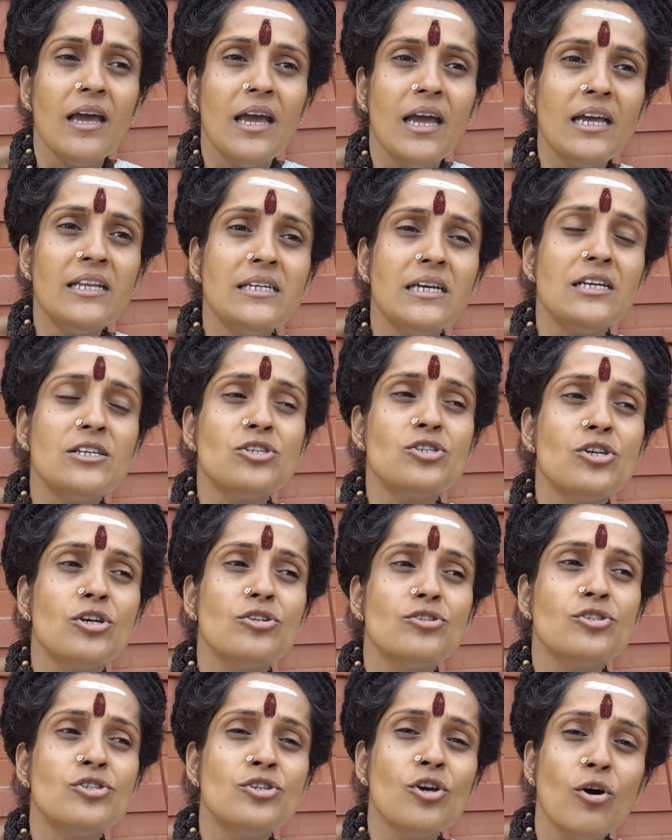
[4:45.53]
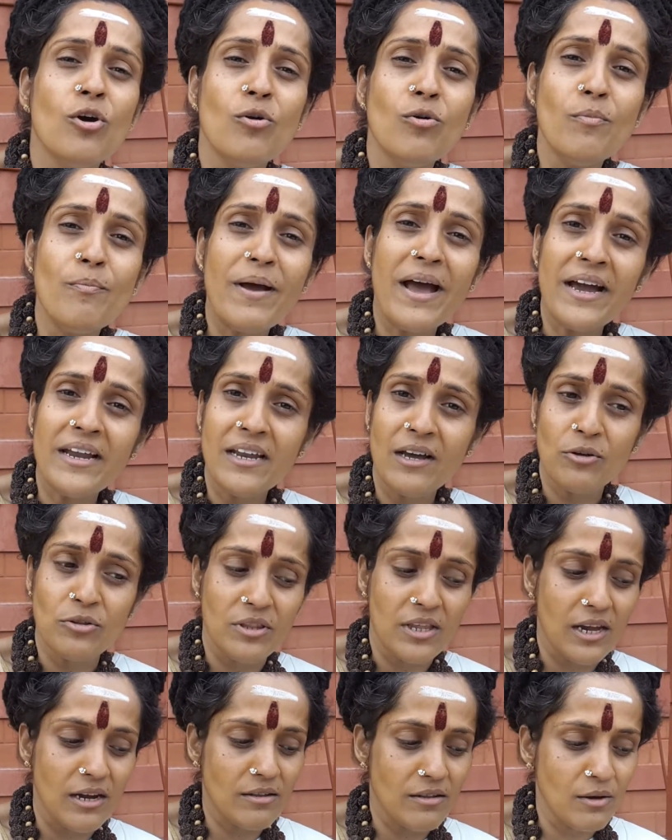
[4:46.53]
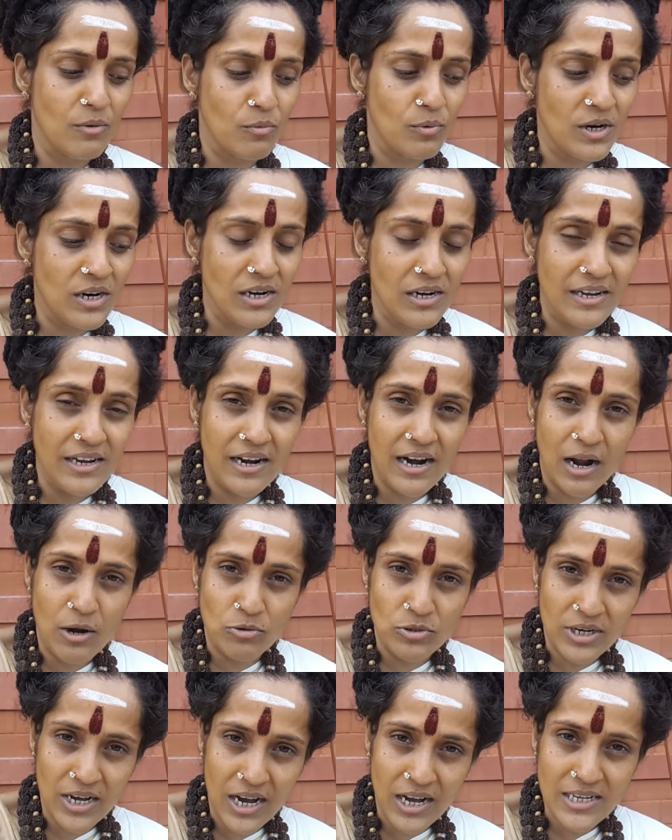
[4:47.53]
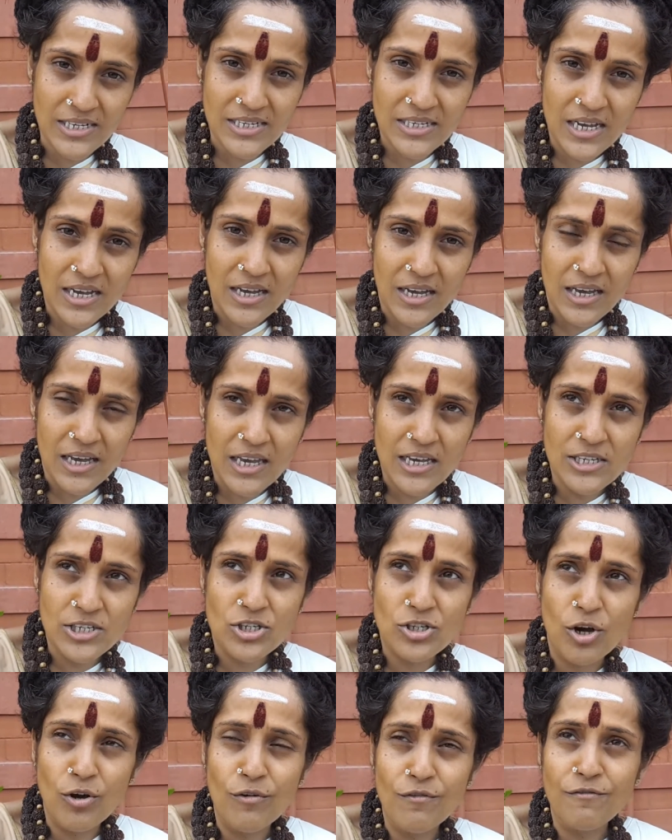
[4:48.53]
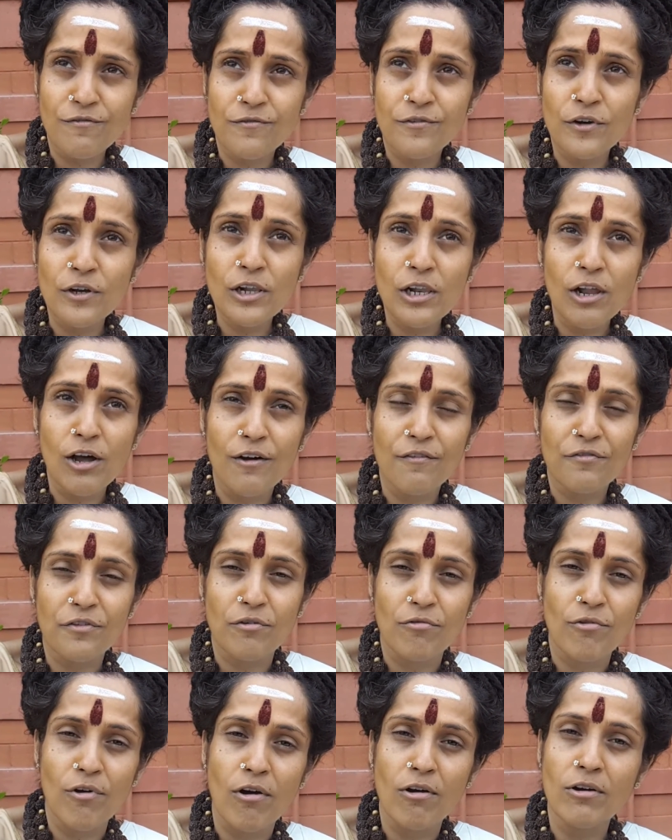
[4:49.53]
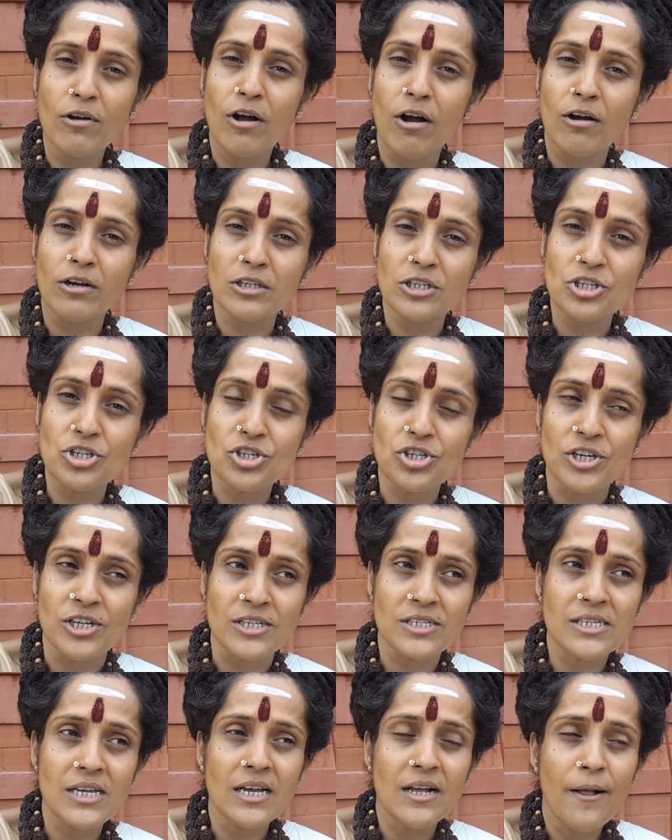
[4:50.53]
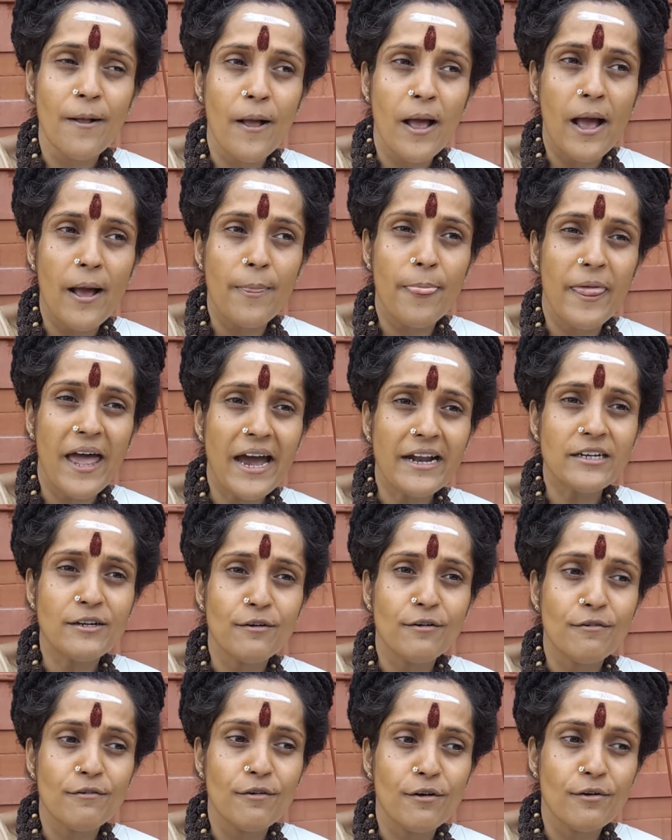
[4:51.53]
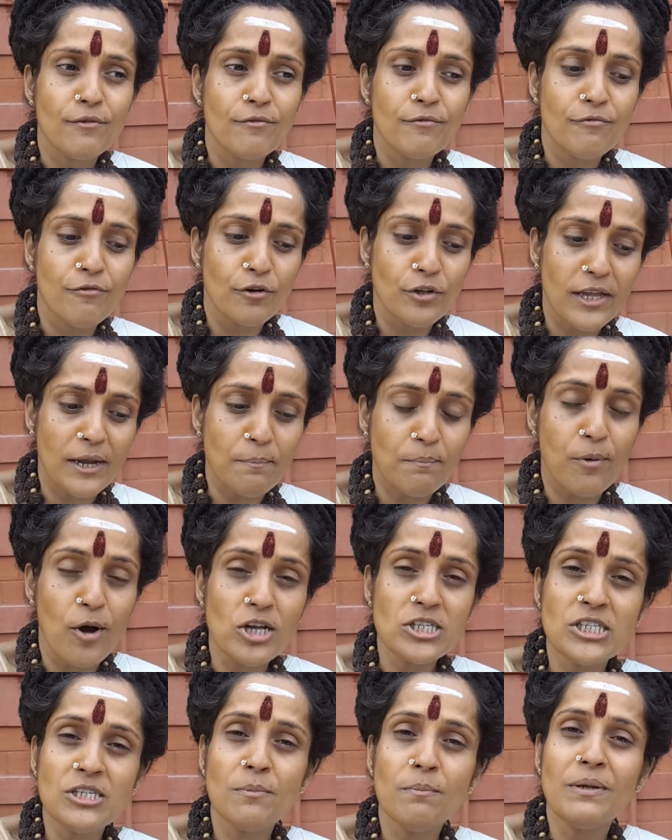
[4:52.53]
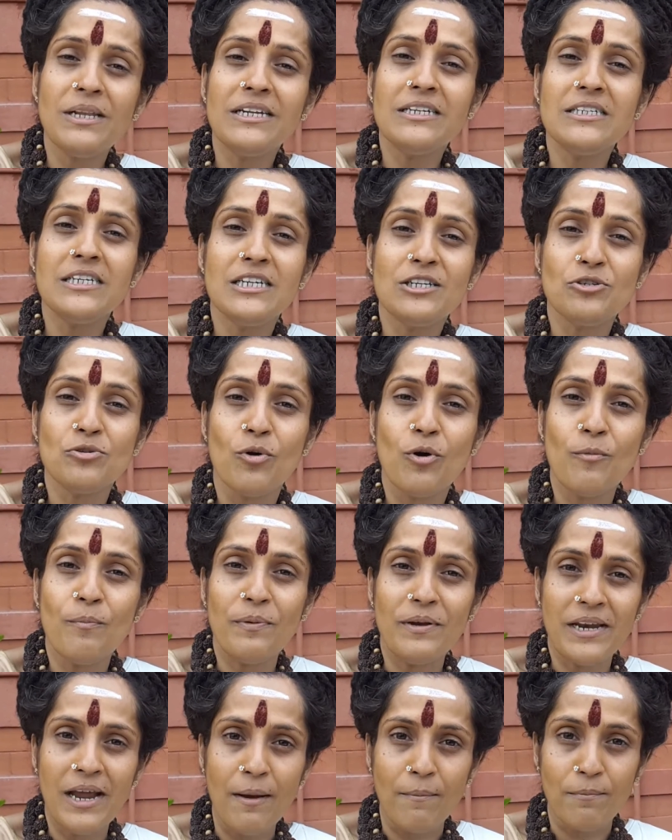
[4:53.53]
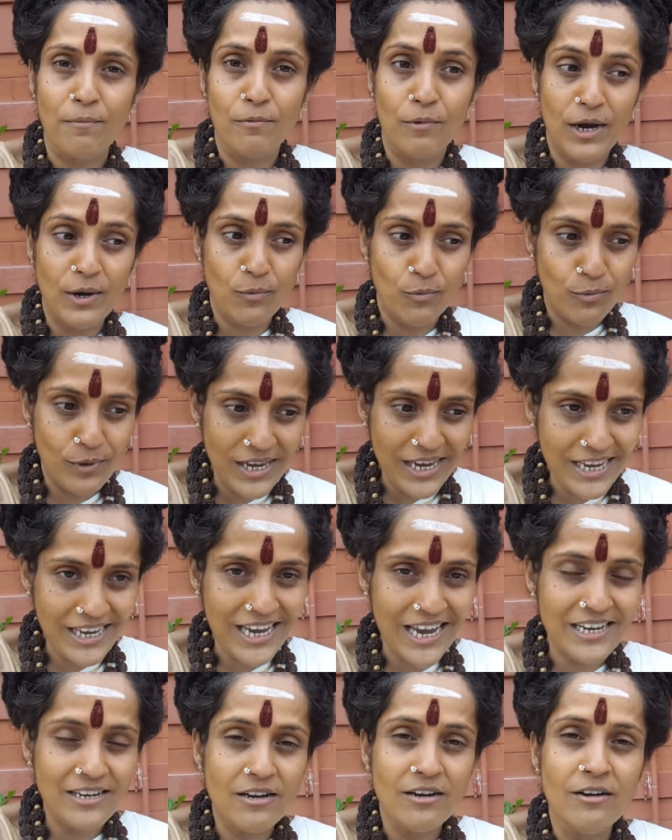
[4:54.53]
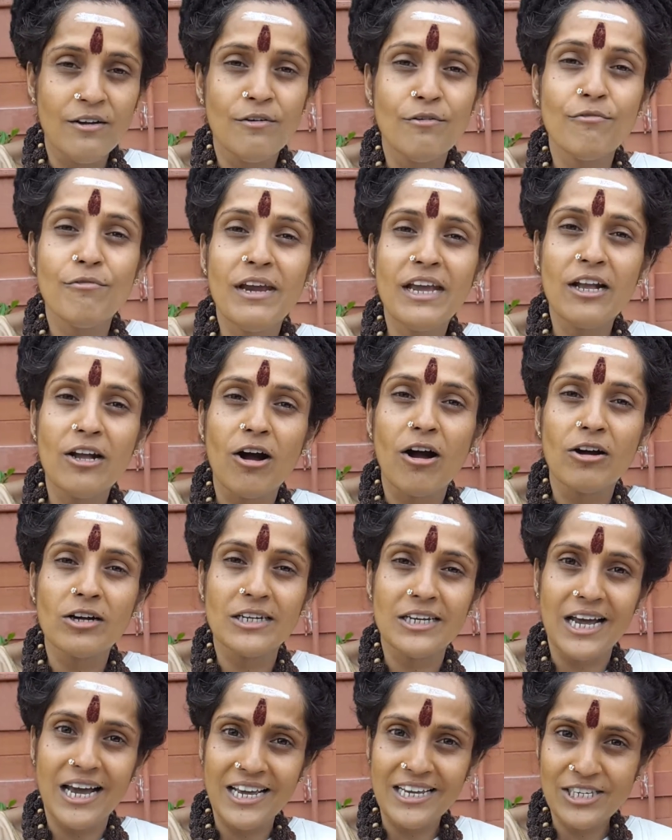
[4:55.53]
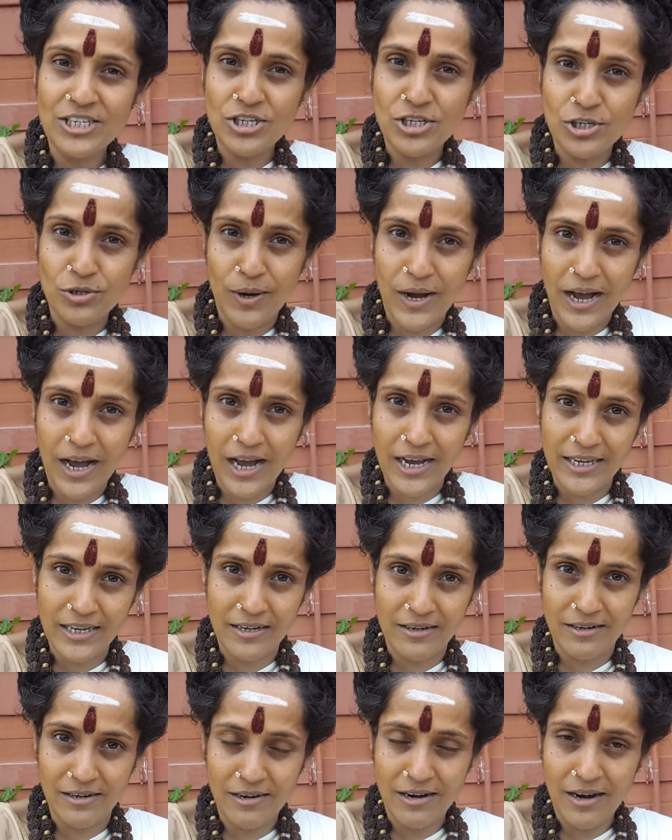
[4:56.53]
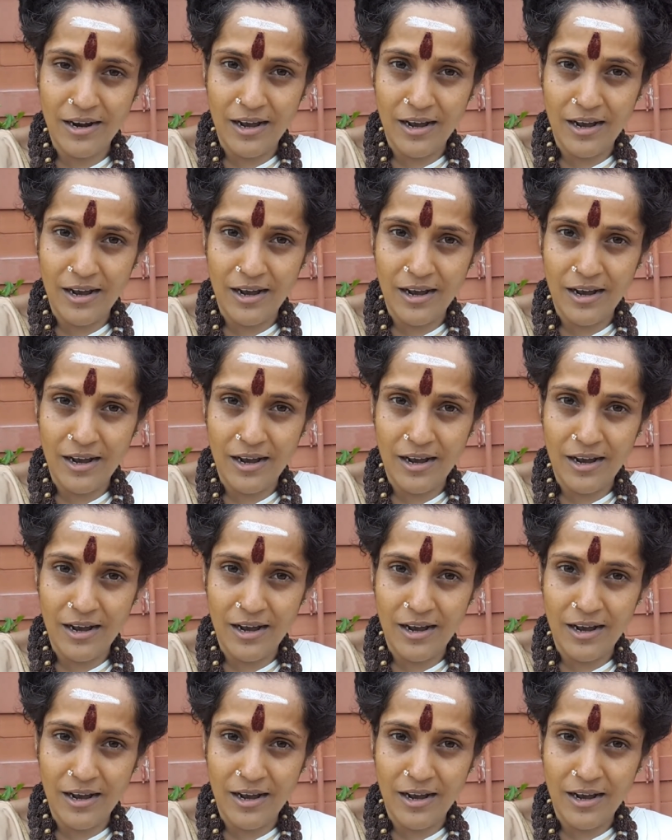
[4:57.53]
it is so bad out there. The world around us is so full of the wrong cognitions that for that possibility to open up where we can recognize to a higher